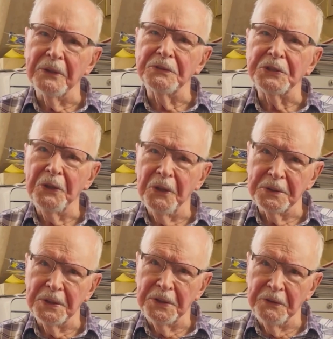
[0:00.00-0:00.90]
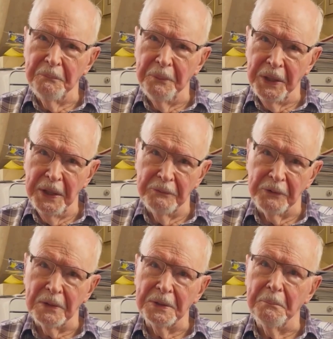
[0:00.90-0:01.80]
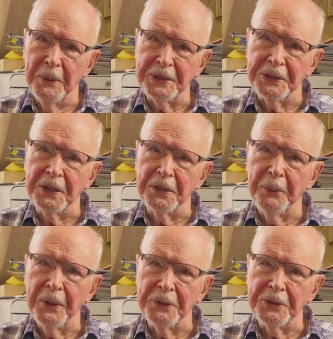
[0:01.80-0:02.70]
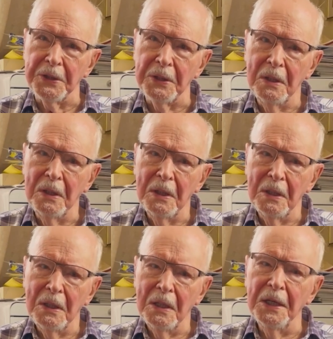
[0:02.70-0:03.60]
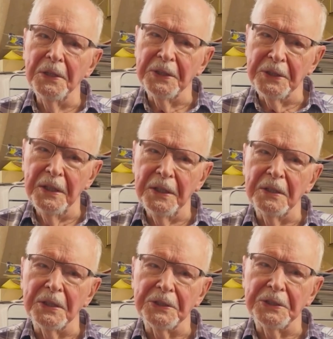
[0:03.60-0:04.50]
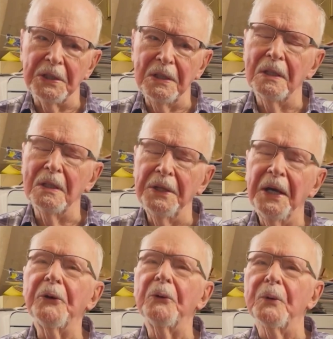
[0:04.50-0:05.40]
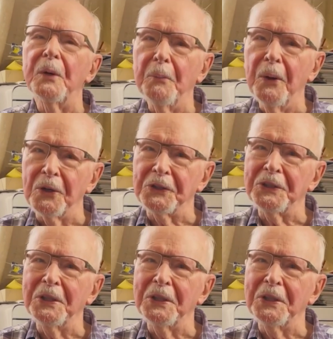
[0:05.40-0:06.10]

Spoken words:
cognitive behavioral in basic approach in as narrow a box.